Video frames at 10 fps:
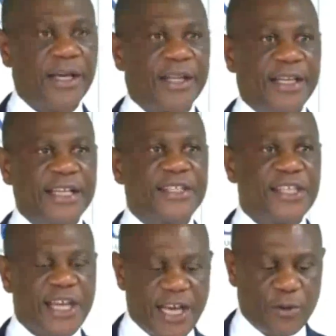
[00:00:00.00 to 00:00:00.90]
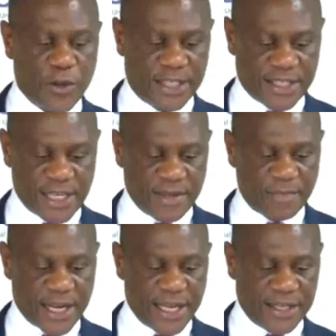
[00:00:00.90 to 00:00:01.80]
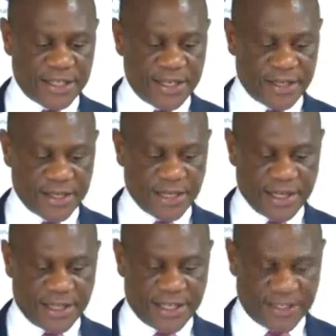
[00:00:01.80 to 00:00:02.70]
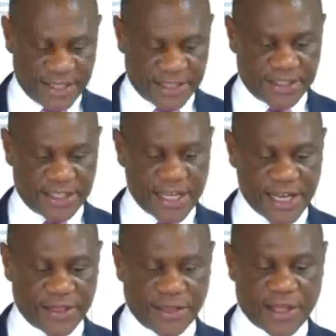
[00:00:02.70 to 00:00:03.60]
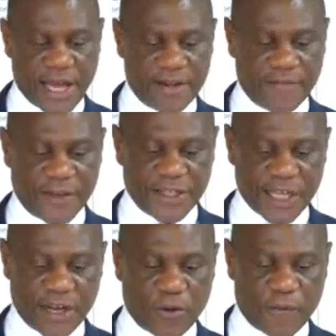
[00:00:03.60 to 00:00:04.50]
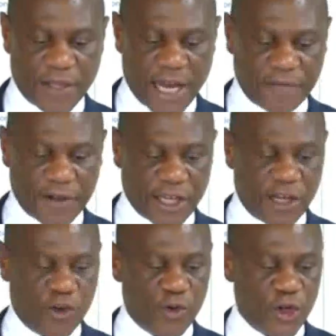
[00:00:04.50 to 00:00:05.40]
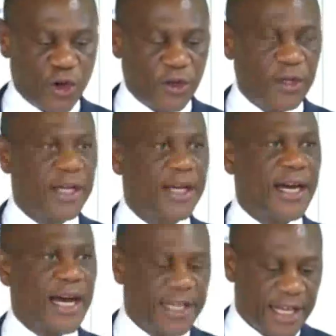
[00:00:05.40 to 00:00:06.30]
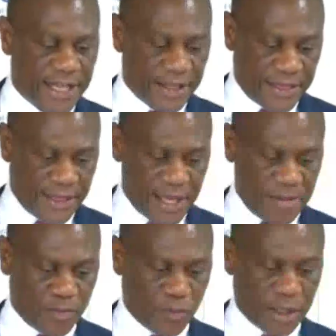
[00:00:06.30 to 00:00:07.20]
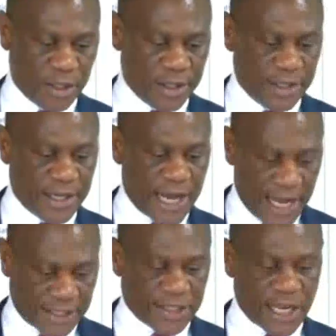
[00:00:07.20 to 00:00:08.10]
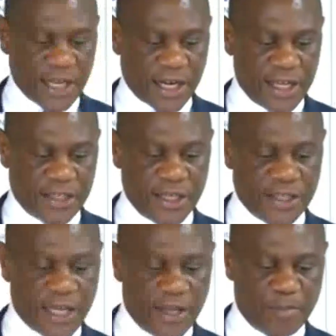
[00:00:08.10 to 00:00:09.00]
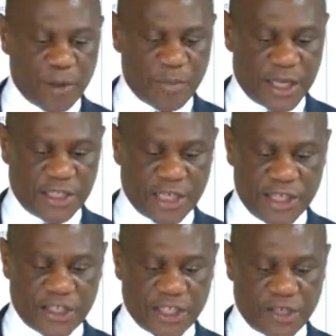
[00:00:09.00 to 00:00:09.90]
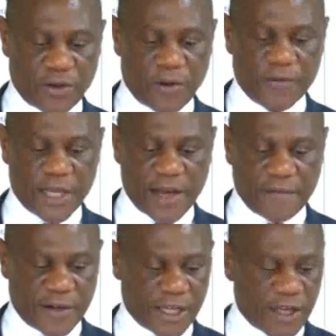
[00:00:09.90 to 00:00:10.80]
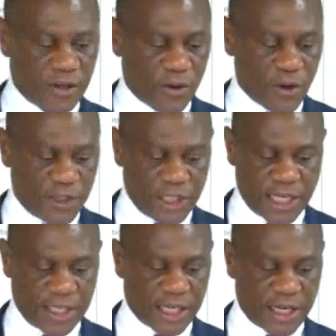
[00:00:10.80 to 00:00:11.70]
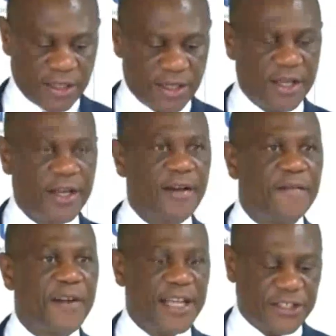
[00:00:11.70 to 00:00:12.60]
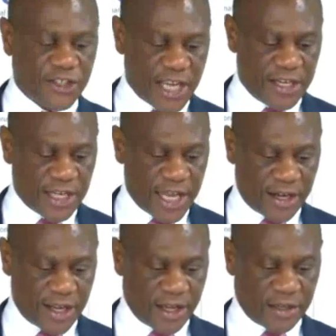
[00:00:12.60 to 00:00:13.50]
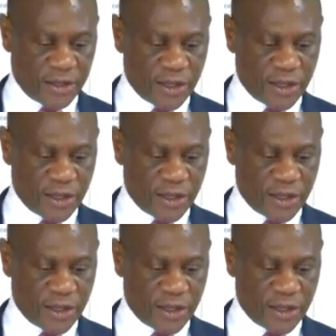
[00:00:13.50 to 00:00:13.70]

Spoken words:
This year, we celebrate the 60th anniversary of the African Union under the theme, Accelerating the Implementation of the African Continental Free Trade Area